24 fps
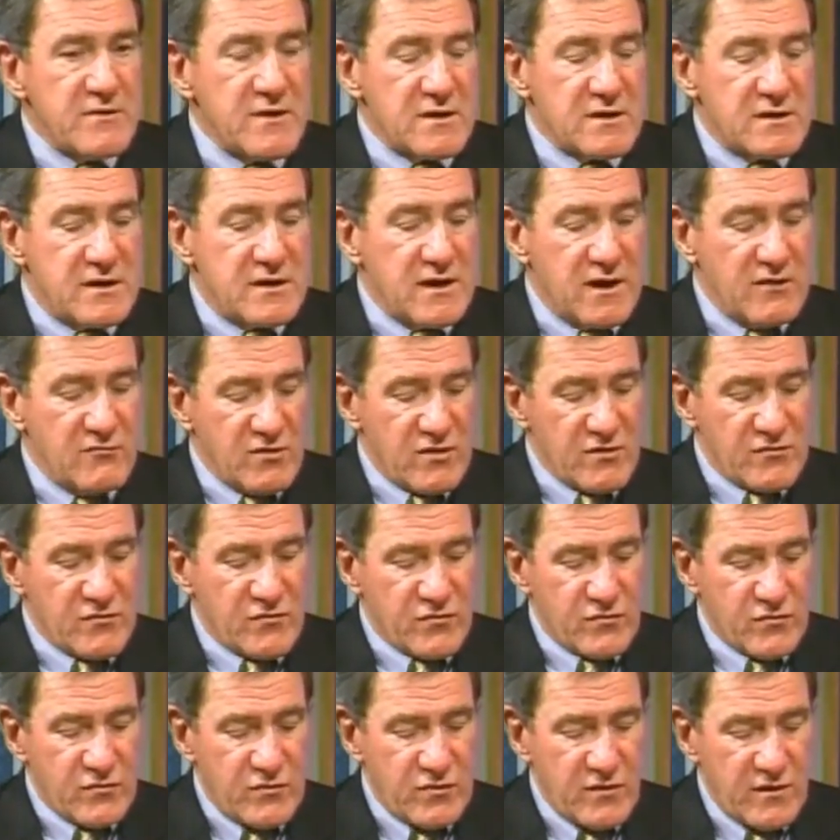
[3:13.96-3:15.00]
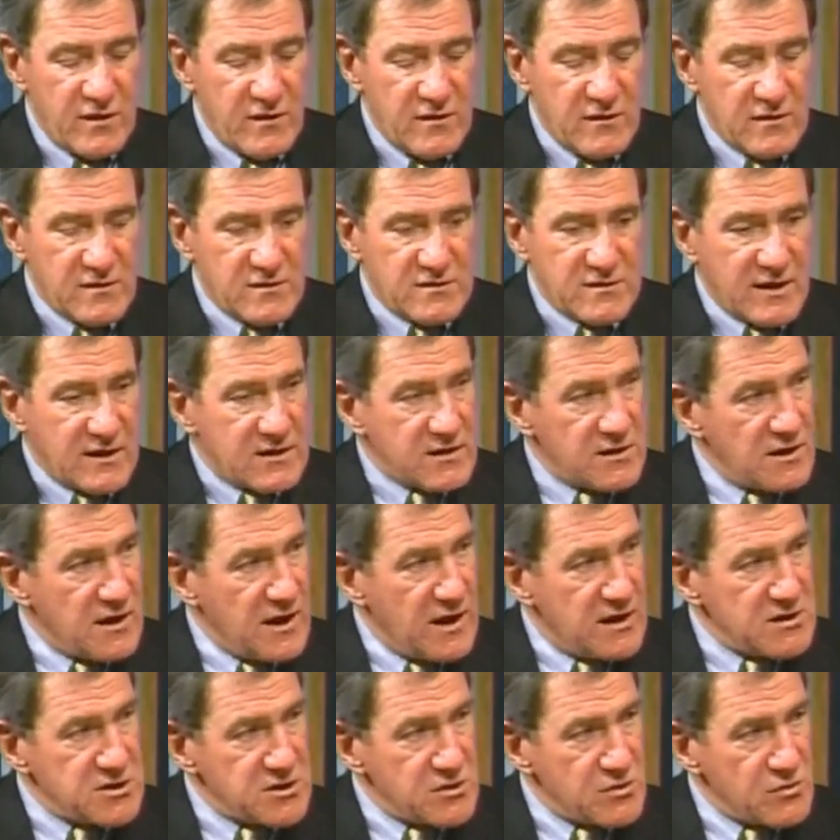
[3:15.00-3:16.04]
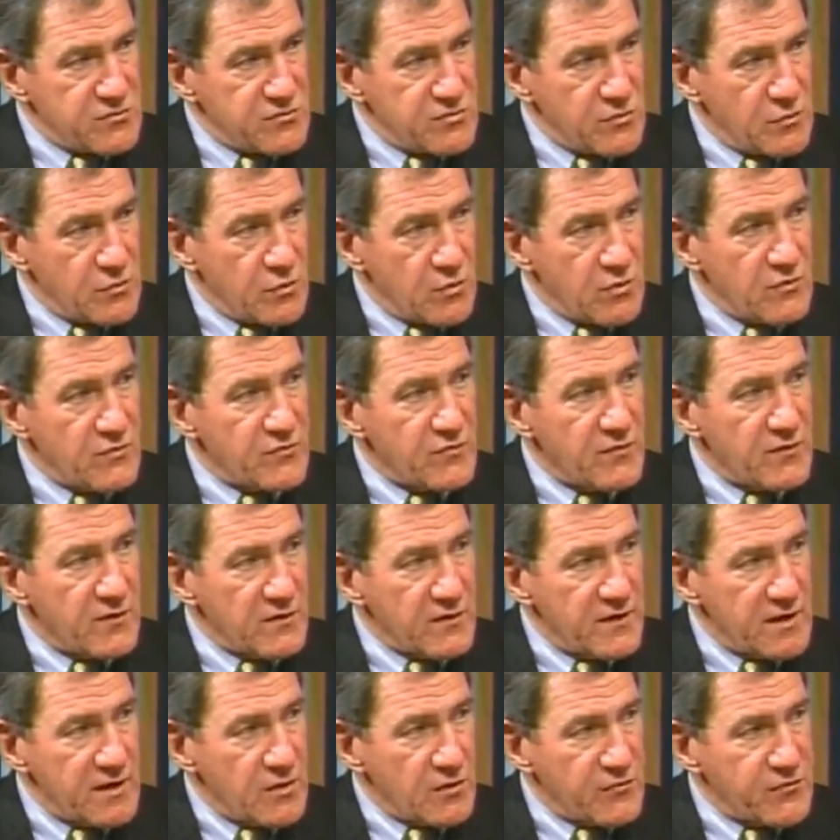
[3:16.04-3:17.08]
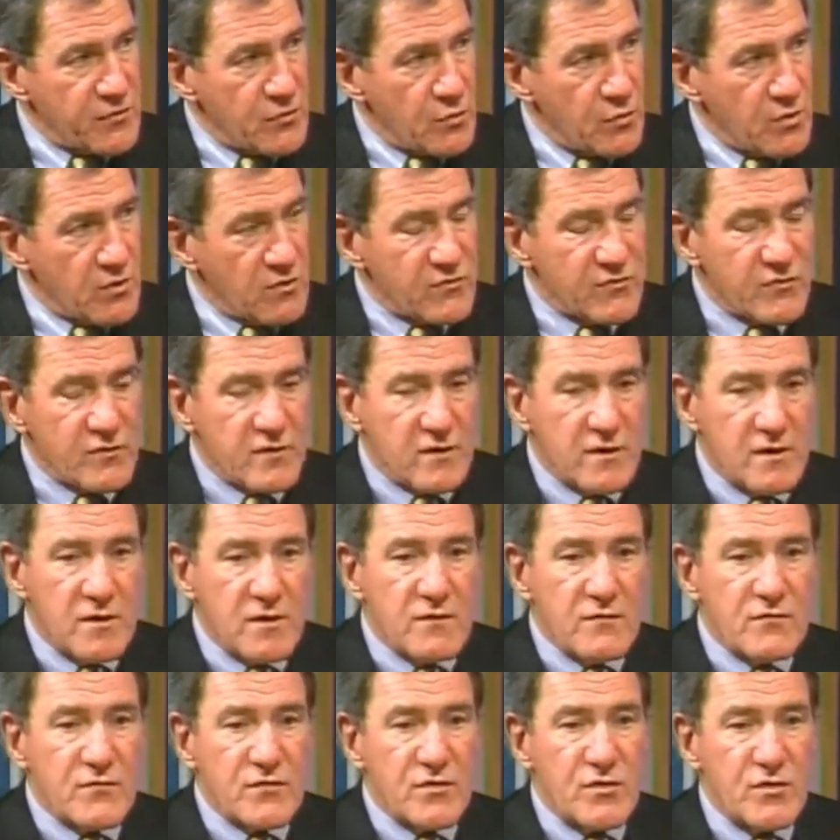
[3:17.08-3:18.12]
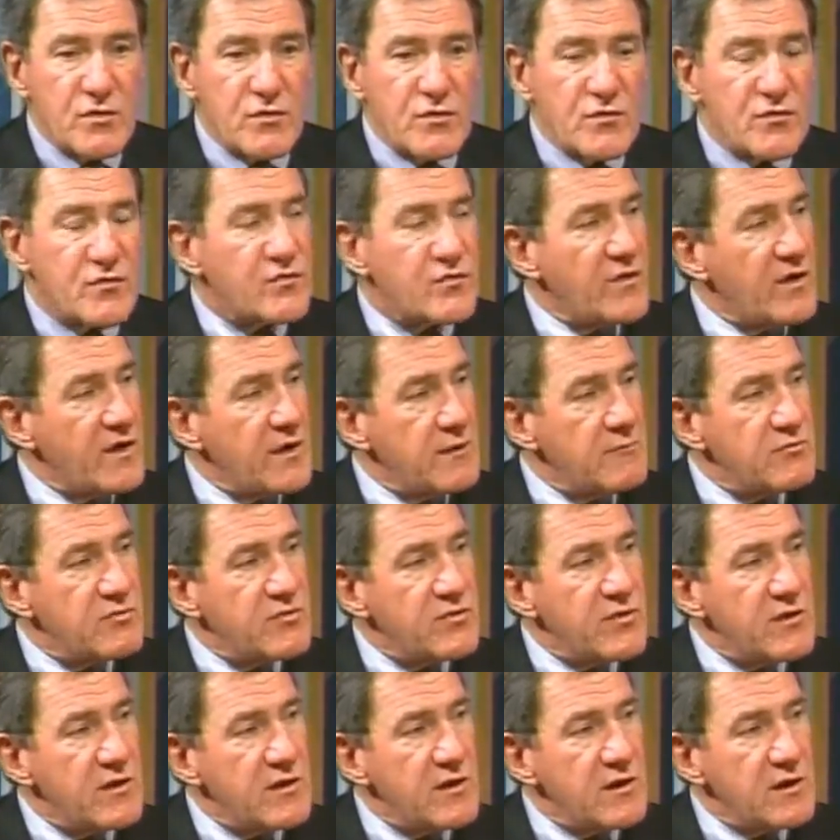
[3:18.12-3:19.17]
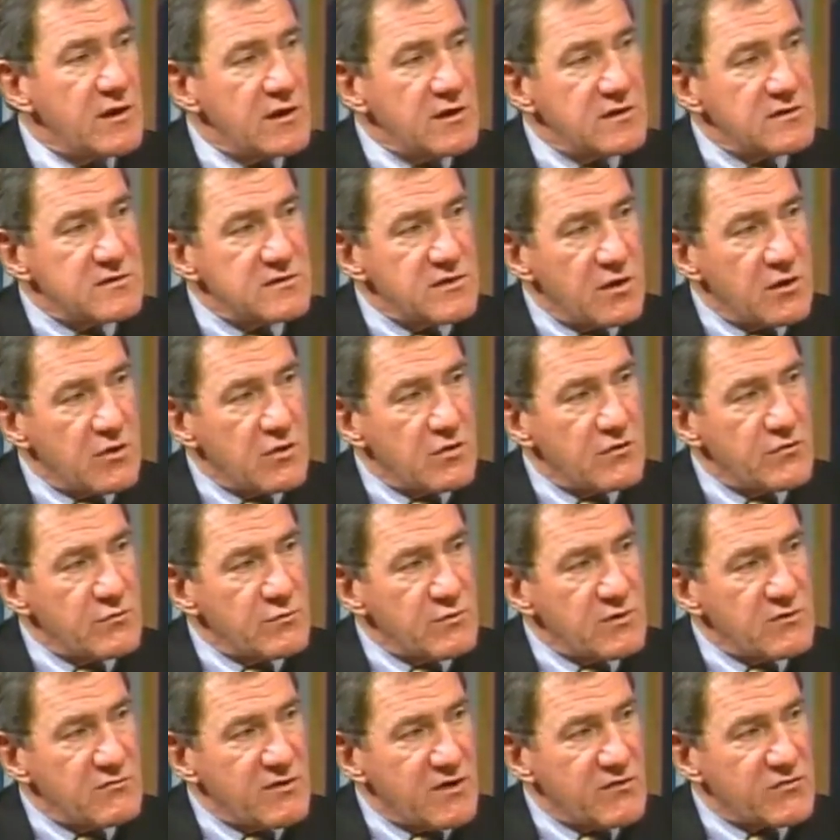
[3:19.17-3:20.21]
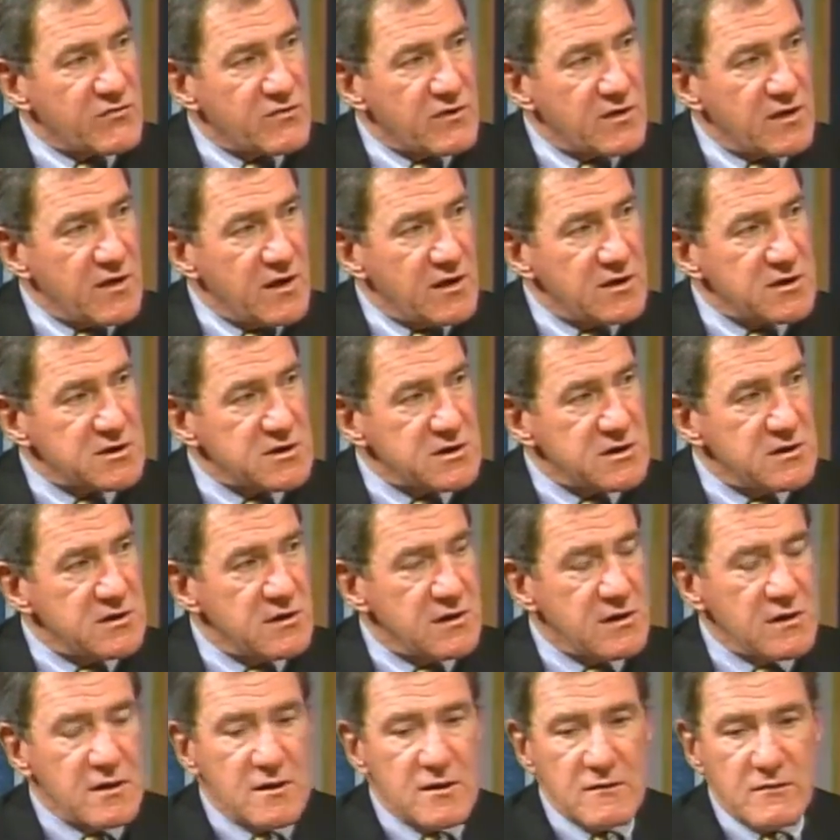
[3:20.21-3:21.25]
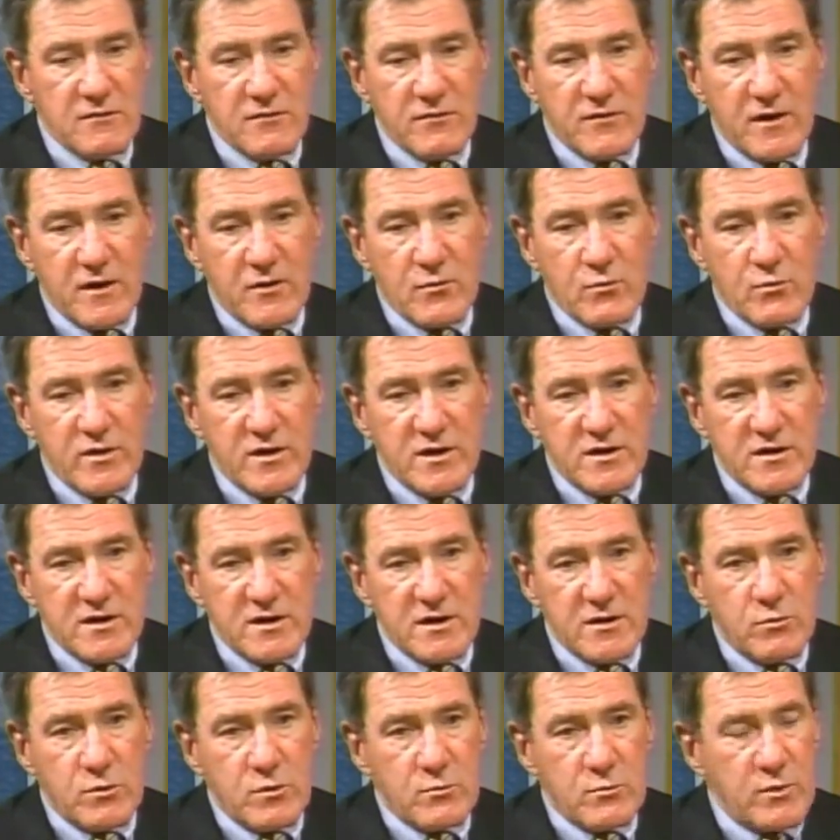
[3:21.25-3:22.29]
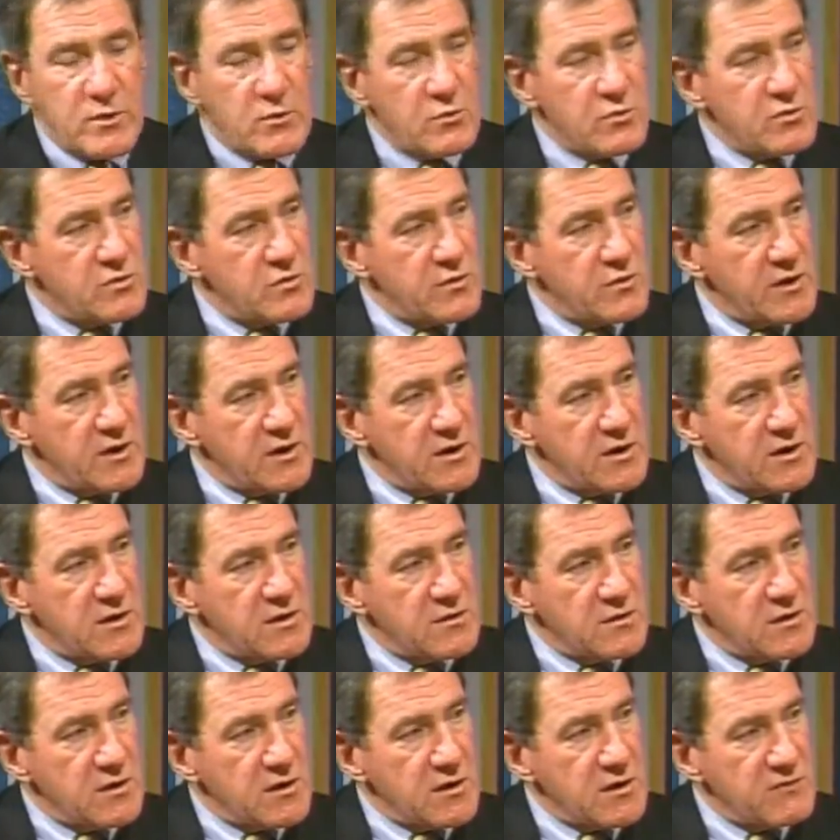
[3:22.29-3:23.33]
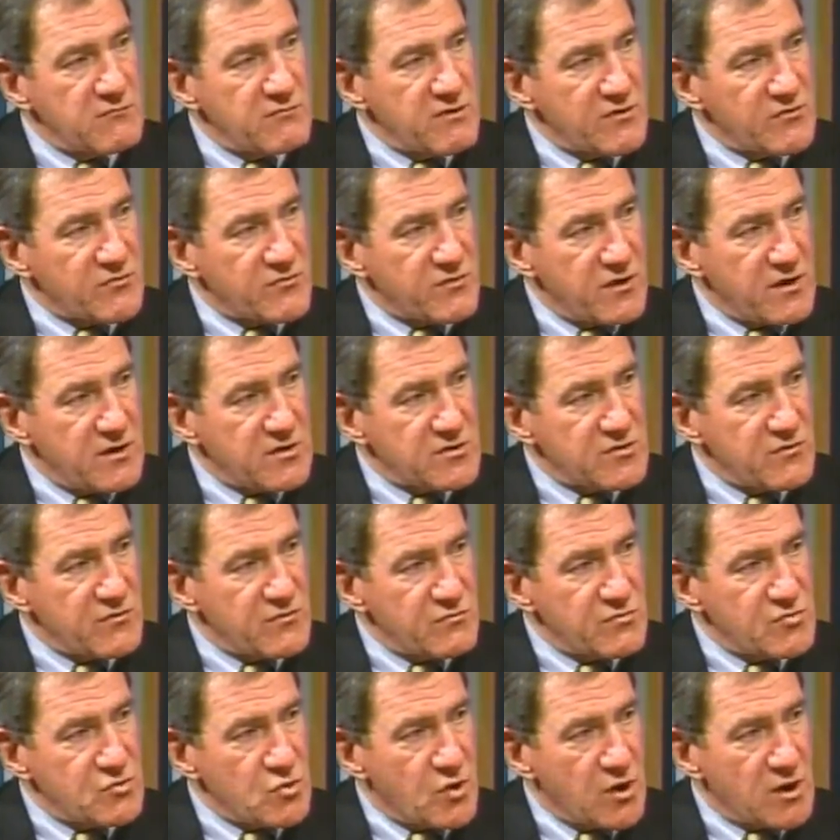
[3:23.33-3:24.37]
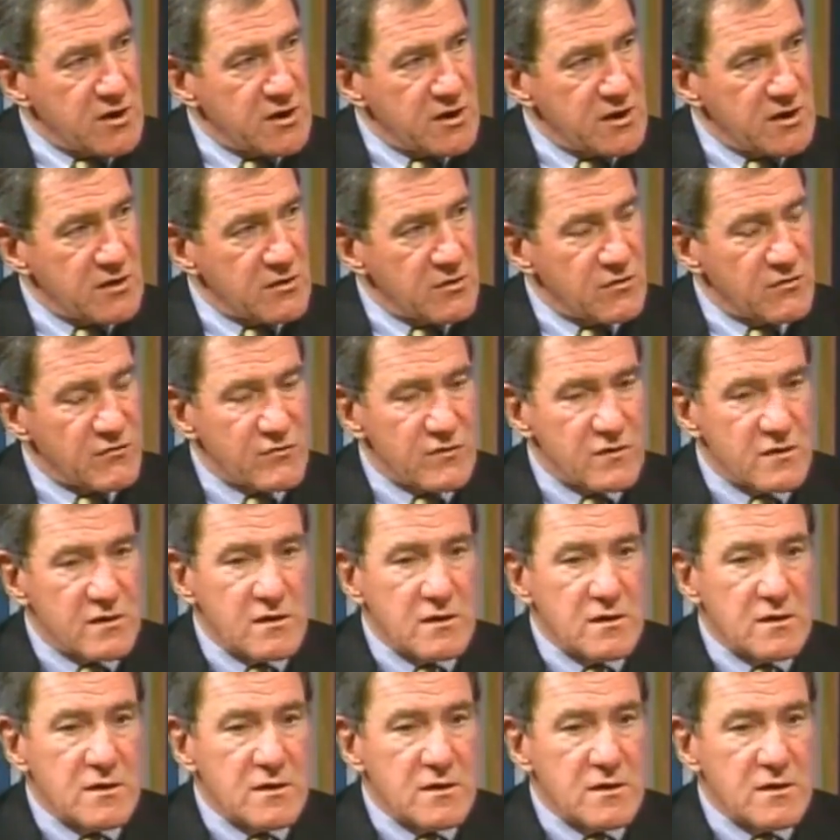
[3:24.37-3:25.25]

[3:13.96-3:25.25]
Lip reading: It gave us the technological tools and the legal tools to do the same thing in a terrorism investigation that we did when we were doing investigations of drug dealers.